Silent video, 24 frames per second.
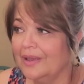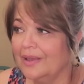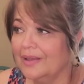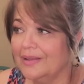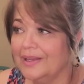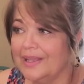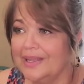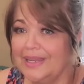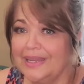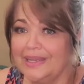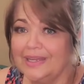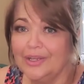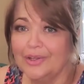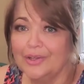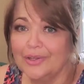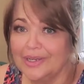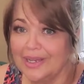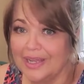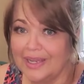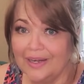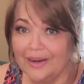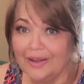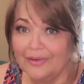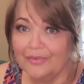Clean, you could
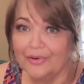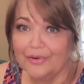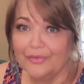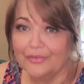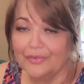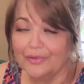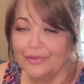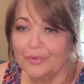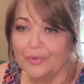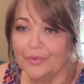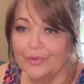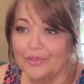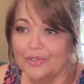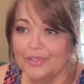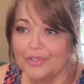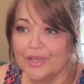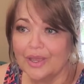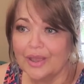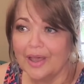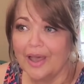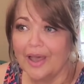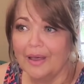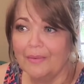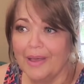eat off her floors.
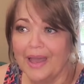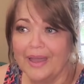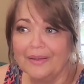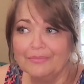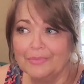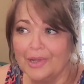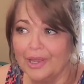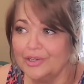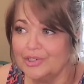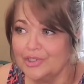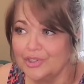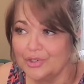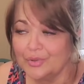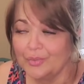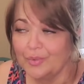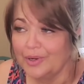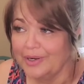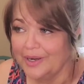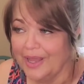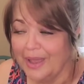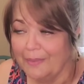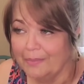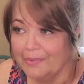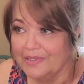I'm not sure what
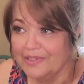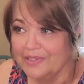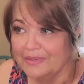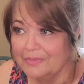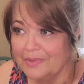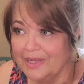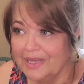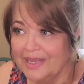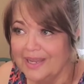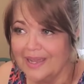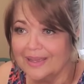happened to me.